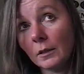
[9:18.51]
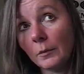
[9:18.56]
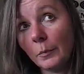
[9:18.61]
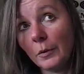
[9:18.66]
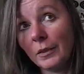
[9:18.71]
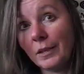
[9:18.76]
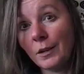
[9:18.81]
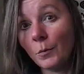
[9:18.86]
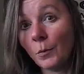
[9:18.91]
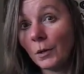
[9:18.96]

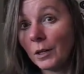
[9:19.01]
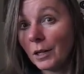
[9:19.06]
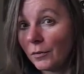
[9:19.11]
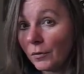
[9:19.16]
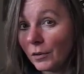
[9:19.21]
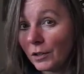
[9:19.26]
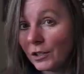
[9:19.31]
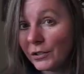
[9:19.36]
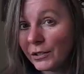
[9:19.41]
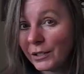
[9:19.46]
but then when I
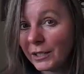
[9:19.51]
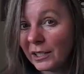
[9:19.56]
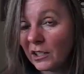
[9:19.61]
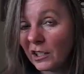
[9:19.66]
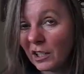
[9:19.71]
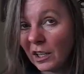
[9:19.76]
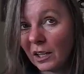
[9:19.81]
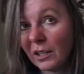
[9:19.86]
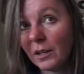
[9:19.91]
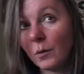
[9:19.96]
finished the
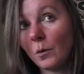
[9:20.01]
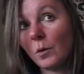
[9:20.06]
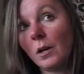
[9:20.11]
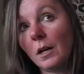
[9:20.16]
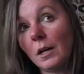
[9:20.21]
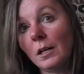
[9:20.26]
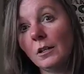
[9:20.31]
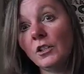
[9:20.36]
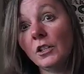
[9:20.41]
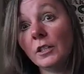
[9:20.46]
stitching, I thought, well,
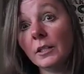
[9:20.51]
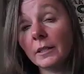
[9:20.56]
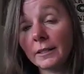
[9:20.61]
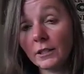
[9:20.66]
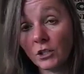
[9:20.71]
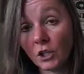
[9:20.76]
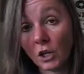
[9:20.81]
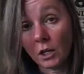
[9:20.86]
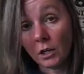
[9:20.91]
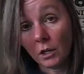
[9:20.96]
I'll just
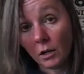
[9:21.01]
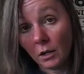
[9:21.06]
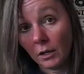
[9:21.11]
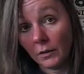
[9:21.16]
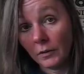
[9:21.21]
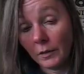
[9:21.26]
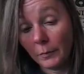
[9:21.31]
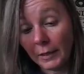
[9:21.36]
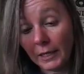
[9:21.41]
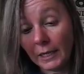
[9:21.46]
start
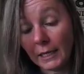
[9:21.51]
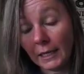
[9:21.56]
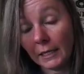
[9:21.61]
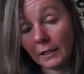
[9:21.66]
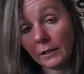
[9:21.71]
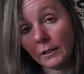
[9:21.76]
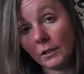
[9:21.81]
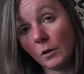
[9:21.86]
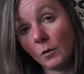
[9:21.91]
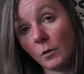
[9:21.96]
on the
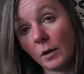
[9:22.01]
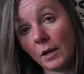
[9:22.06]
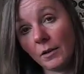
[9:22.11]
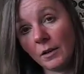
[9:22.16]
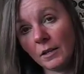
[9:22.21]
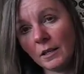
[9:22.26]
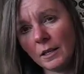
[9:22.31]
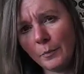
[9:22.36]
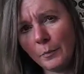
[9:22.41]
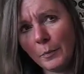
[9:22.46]
beading. So I
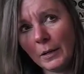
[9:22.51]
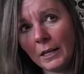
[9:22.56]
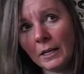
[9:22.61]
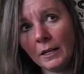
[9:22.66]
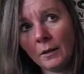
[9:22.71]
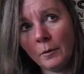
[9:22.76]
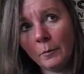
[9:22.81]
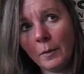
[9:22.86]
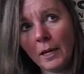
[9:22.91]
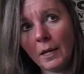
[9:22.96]
think the
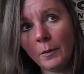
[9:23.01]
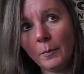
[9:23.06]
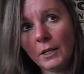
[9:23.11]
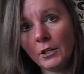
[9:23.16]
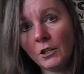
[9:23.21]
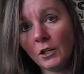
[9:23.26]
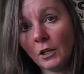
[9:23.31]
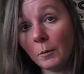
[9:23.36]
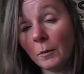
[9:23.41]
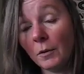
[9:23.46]
beading
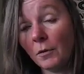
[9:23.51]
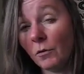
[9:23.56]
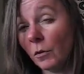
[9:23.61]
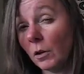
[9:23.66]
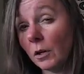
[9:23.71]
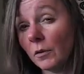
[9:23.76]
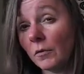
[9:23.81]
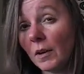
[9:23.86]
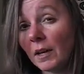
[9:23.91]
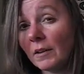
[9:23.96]
maybe took me
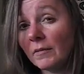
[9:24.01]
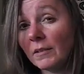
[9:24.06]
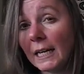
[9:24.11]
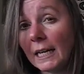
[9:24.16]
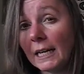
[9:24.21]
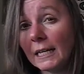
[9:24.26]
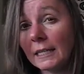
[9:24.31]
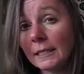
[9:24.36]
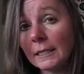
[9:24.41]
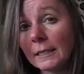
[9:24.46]
four or five
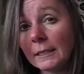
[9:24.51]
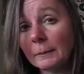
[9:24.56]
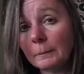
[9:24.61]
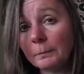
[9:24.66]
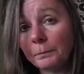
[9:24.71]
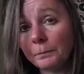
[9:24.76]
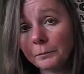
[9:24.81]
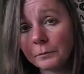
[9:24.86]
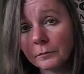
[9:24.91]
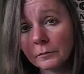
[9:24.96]
days.
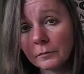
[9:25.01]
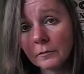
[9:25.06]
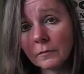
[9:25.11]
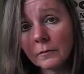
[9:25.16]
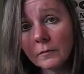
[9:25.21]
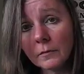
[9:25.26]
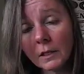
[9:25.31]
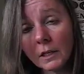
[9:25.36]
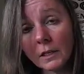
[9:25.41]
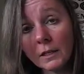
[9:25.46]

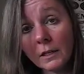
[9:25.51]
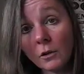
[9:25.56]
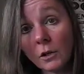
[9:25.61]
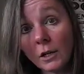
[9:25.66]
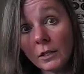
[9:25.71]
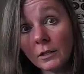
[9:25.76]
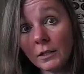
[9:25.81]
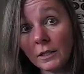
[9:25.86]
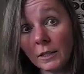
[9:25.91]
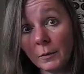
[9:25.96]
Now,
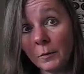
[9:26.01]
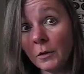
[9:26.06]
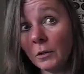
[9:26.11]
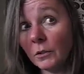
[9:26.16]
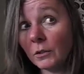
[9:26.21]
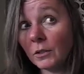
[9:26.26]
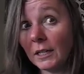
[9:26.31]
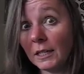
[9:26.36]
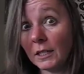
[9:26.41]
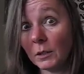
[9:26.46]
granted, some of
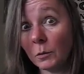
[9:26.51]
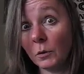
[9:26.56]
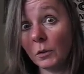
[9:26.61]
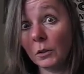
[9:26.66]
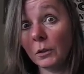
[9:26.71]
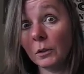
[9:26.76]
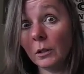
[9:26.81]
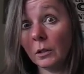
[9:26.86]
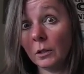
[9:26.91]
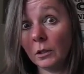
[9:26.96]
those days
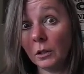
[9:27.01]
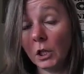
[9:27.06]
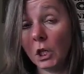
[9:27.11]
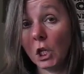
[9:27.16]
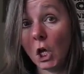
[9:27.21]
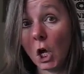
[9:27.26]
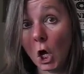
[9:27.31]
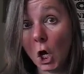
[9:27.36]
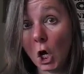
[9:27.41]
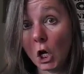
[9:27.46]
were
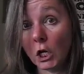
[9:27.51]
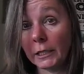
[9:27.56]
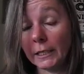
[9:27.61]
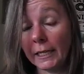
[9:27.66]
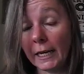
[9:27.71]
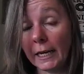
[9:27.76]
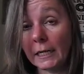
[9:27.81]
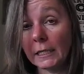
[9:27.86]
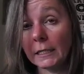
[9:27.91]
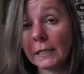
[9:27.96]
long
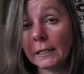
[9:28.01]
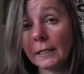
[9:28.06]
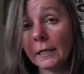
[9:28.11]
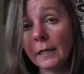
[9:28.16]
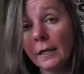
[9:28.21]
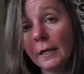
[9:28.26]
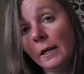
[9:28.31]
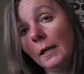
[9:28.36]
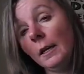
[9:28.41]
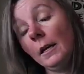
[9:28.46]
days.
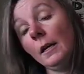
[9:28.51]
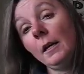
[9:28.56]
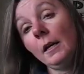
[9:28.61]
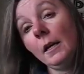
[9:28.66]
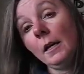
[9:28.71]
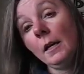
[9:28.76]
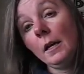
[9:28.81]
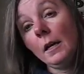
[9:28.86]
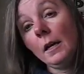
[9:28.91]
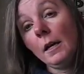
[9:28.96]

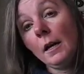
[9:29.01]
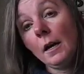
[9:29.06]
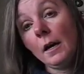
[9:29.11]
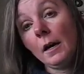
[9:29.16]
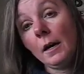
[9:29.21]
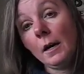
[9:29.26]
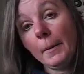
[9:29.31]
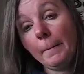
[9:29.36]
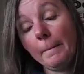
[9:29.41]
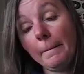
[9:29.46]

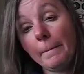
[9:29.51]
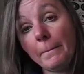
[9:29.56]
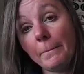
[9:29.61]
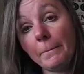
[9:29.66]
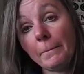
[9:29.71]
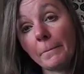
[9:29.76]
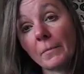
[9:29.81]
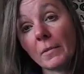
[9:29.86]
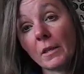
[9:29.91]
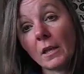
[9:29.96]
Um,
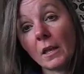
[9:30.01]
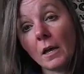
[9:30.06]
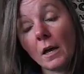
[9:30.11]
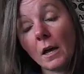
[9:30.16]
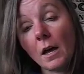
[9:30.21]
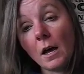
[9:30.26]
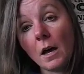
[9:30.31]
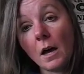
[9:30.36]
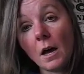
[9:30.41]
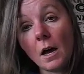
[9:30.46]

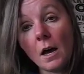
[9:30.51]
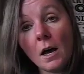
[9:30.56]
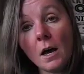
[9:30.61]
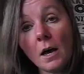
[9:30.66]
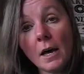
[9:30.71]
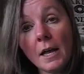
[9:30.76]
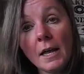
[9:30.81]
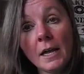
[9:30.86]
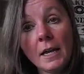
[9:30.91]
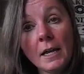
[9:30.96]

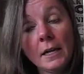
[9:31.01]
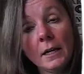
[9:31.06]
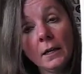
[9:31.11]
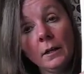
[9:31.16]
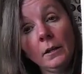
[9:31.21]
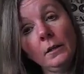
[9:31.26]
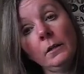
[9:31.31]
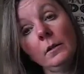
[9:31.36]
I